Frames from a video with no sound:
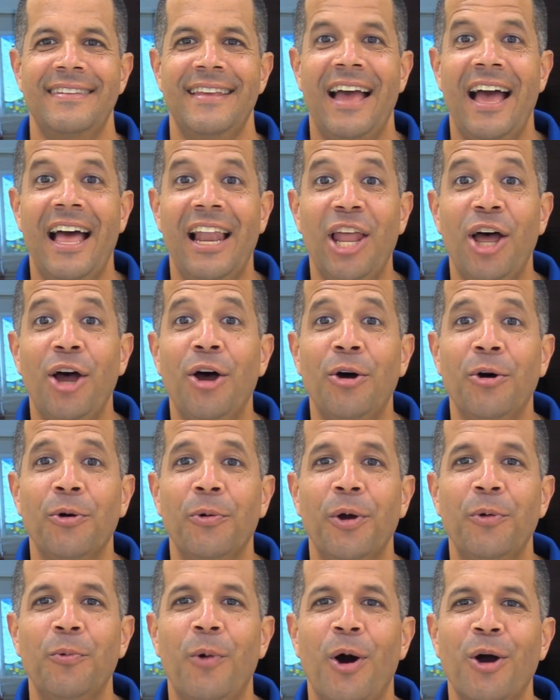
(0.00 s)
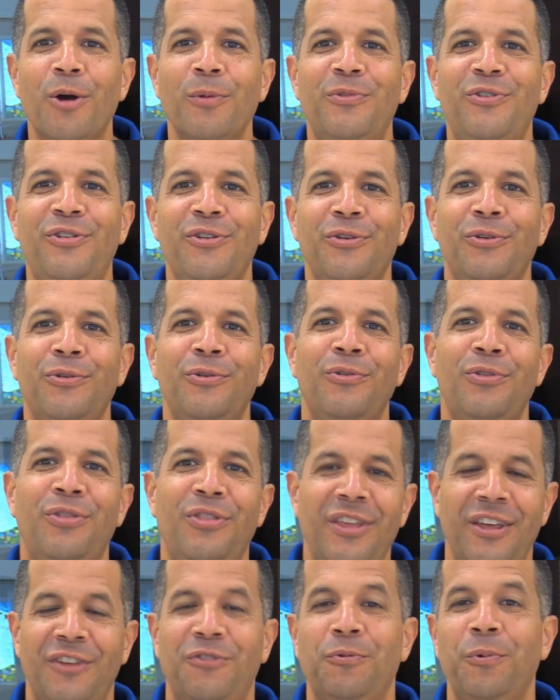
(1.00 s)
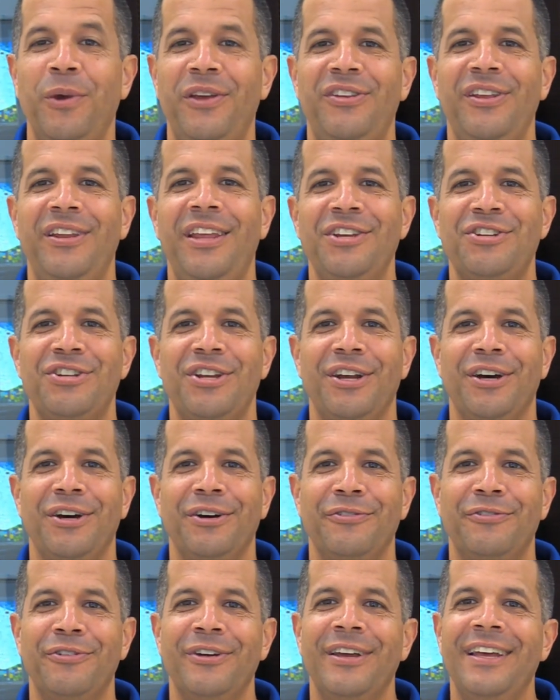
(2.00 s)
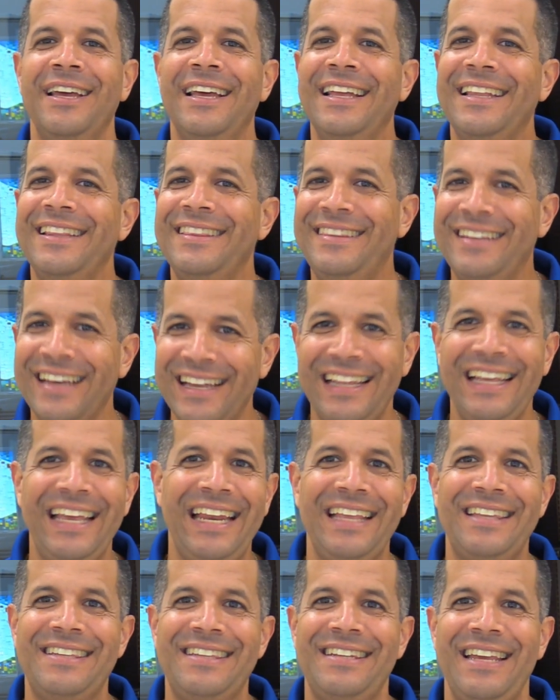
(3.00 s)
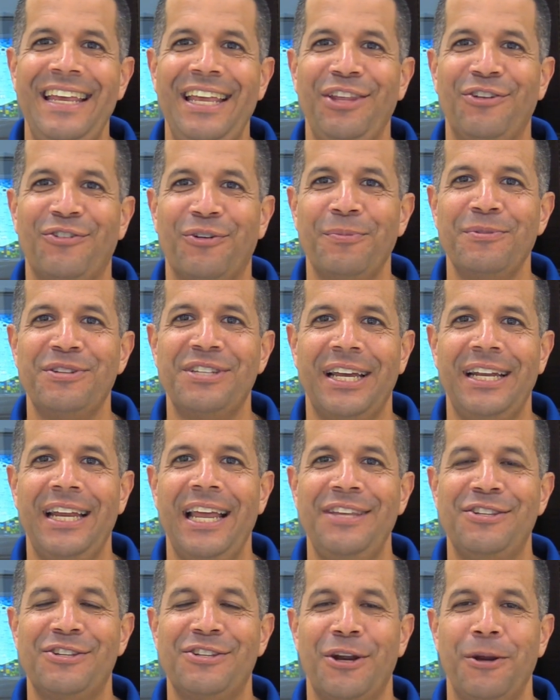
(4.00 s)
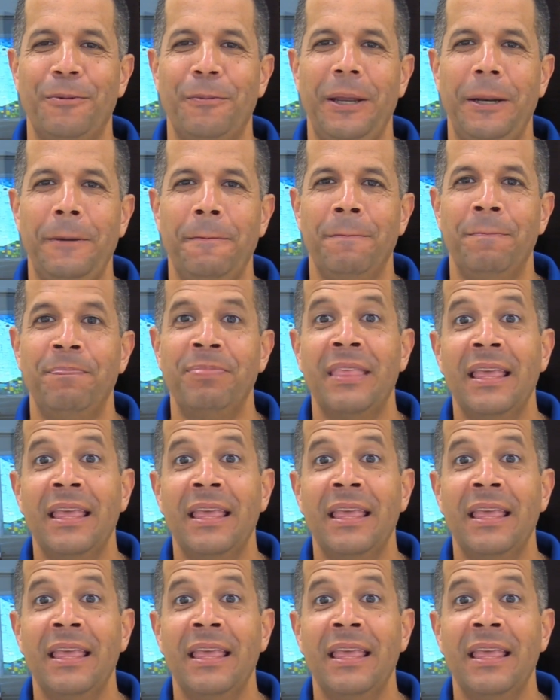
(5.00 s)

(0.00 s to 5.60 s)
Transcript: Hello, and welcome to this week's edition of Deleted Scenes from Sunday's Sermon.